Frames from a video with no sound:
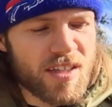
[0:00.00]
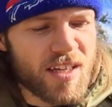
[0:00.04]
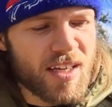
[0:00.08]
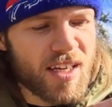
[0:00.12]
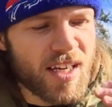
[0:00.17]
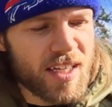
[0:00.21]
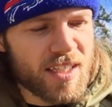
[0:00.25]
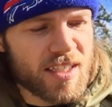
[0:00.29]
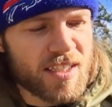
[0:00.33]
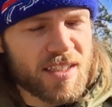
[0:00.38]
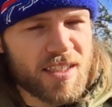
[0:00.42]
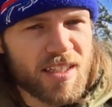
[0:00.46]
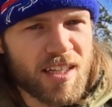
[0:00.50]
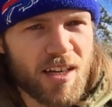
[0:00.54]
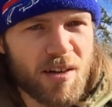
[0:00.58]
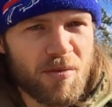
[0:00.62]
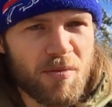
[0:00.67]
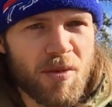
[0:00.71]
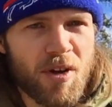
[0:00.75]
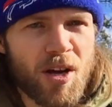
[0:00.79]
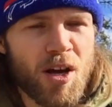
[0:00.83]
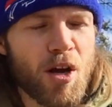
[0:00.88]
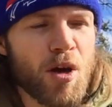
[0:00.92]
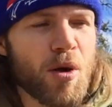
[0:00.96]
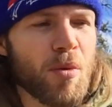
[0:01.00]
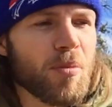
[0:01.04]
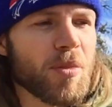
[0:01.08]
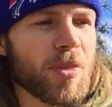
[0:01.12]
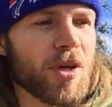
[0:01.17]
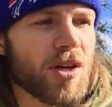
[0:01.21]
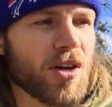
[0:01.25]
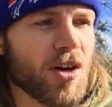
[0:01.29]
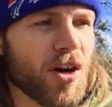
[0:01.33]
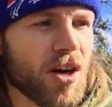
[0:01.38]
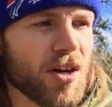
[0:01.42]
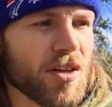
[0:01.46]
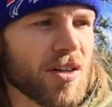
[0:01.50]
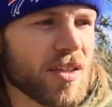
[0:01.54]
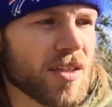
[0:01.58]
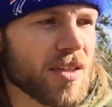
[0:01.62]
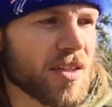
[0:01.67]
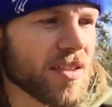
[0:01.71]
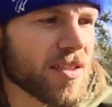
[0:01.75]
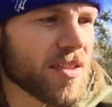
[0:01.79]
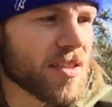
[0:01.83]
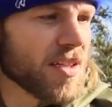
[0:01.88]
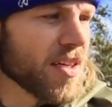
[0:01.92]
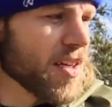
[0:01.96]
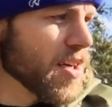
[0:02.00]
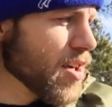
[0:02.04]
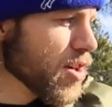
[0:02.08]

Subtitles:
next step beyond this,